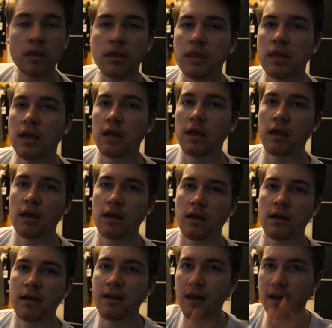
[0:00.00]
the
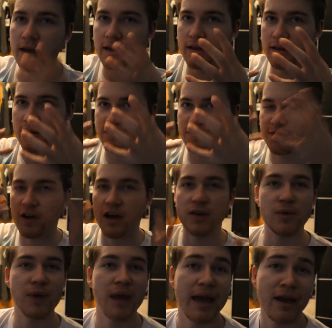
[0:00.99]
like
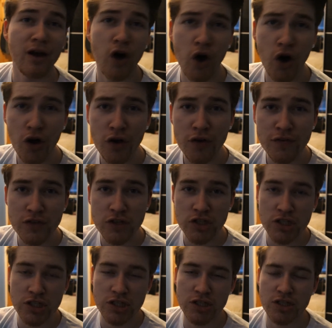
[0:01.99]
final layer off
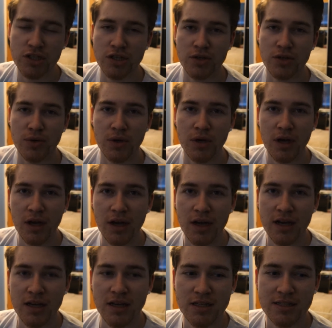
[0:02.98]
just to
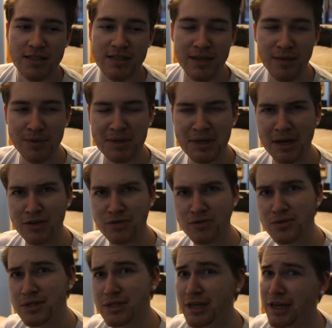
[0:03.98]
see what the
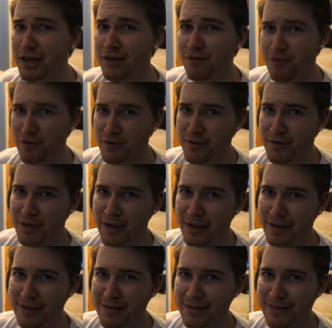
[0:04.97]
actual skin feels
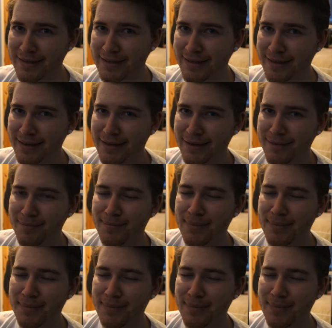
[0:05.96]
like underneath it.